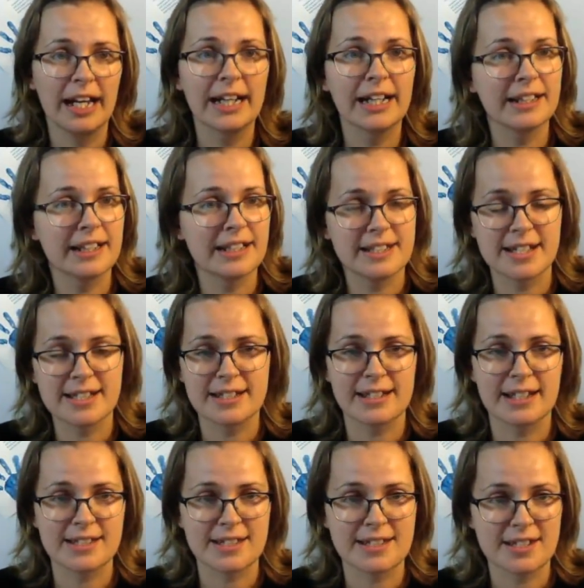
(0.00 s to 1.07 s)
and it doesn't
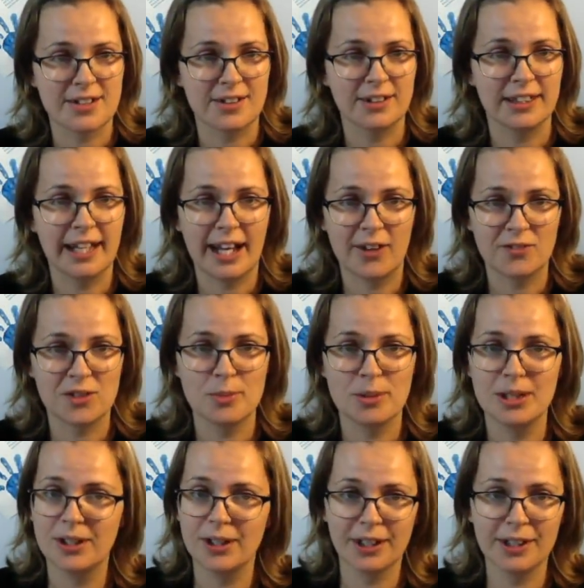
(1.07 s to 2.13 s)
necessarily have to
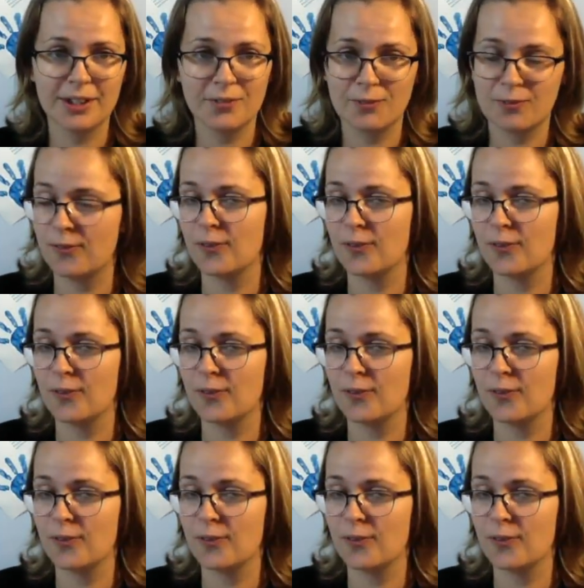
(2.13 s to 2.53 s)
be good